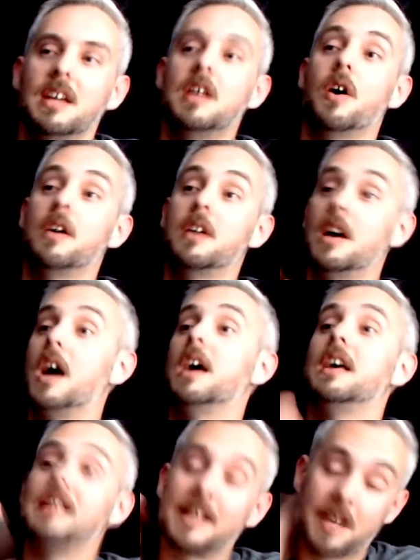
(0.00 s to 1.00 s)

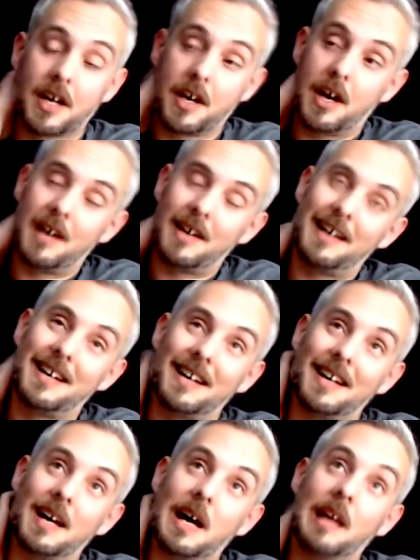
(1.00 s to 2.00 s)
like a
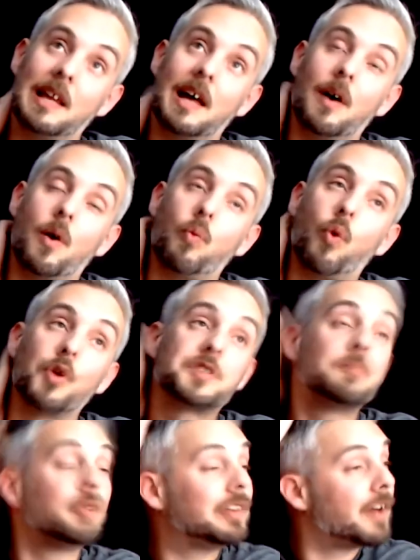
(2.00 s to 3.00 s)

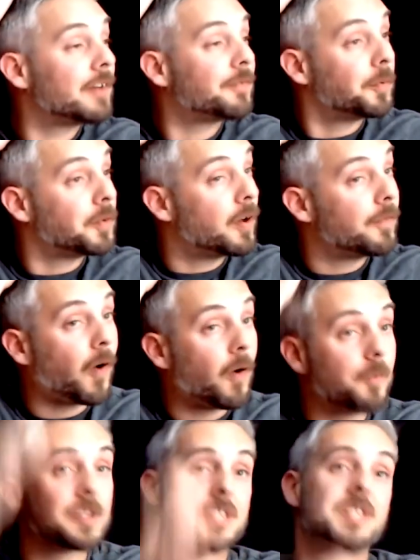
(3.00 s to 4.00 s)
waterborne life form that
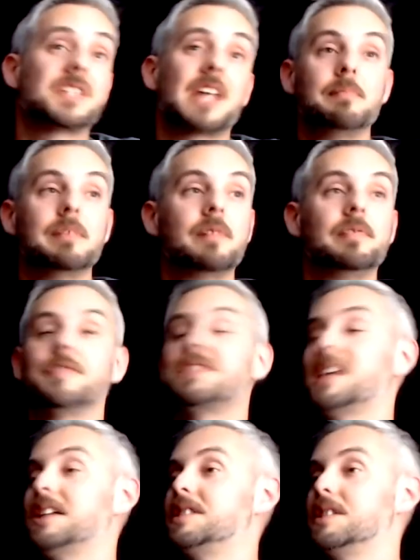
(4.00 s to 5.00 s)
evolved to the same level of
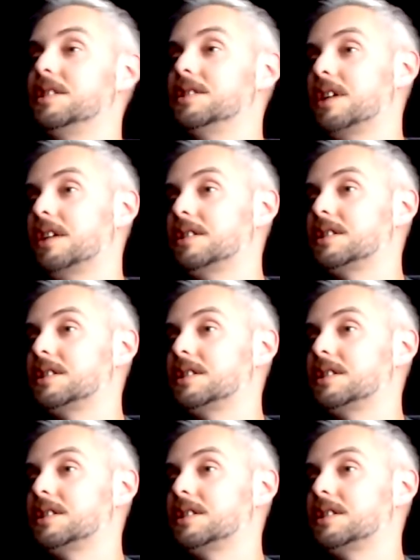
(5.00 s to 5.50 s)
sentience and